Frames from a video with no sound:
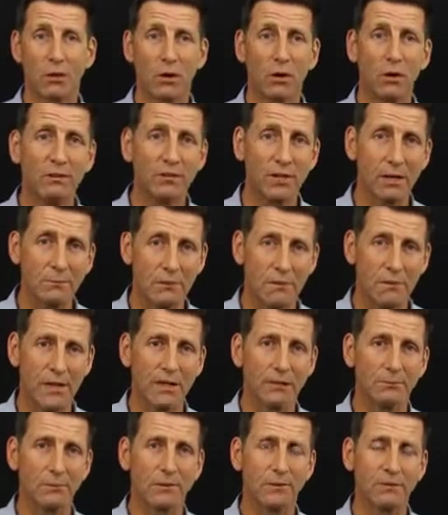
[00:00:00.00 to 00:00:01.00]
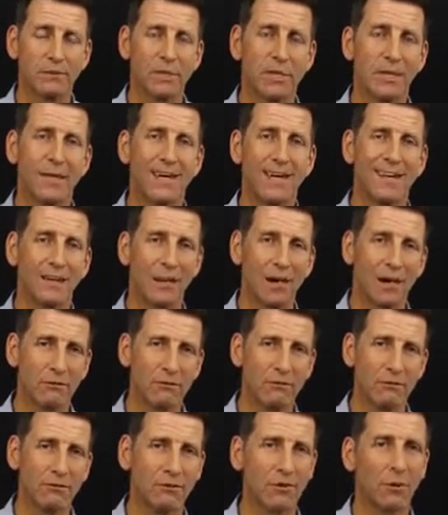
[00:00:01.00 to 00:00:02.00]
long-term resentment and
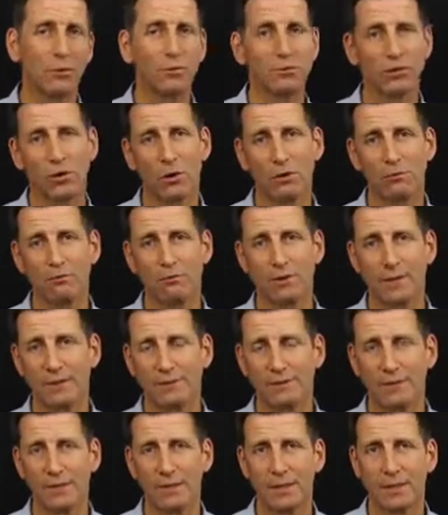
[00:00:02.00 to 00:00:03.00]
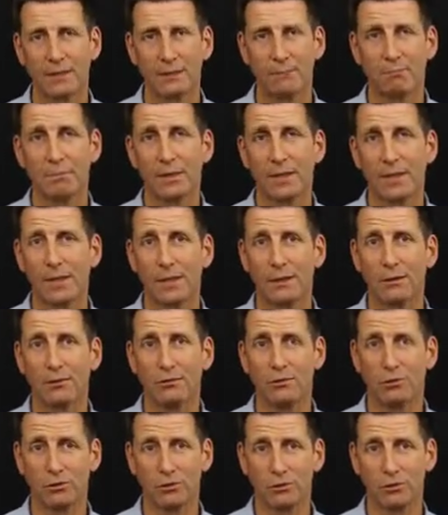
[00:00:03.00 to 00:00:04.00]
unresolved conflict can be
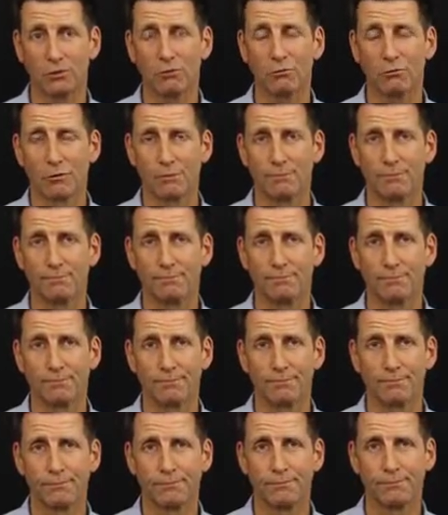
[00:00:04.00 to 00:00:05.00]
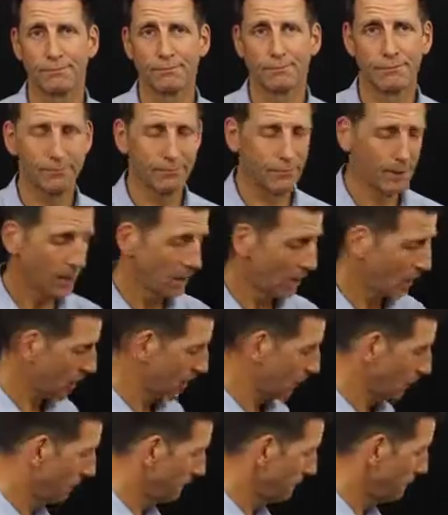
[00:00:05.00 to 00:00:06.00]
on your children.
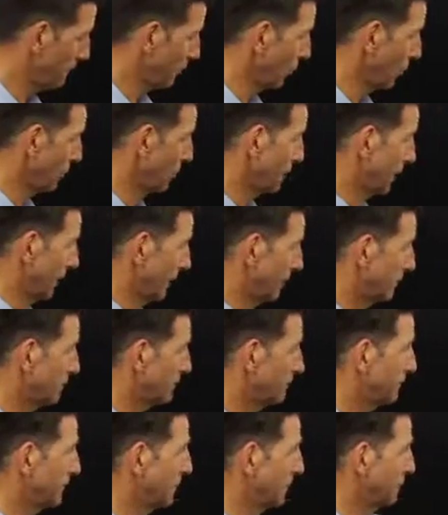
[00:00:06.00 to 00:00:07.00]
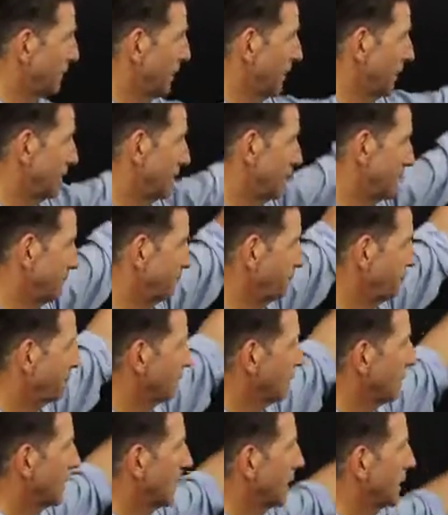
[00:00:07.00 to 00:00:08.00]
Fourthly, the fourth factor,
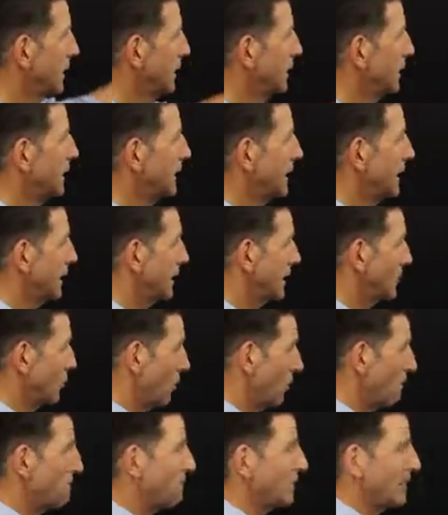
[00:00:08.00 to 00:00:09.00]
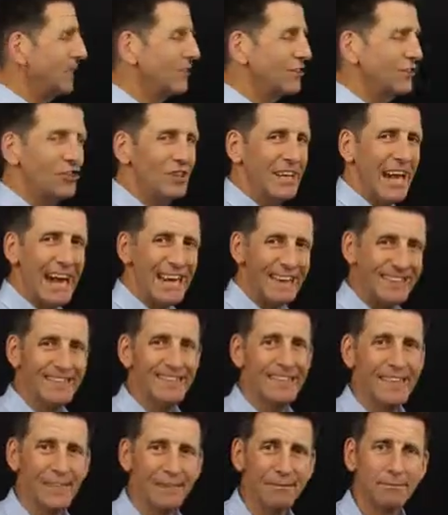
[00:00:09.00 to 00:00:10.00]

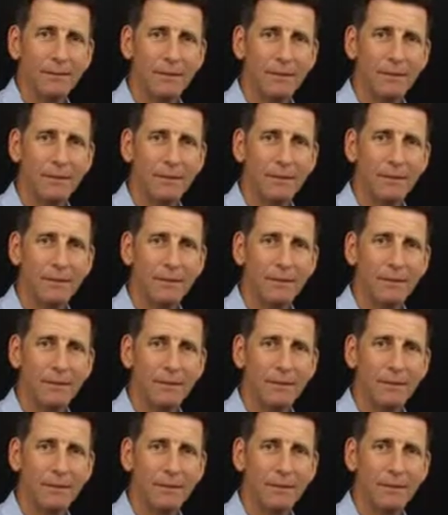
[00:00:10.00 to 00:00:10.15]
confidentiality.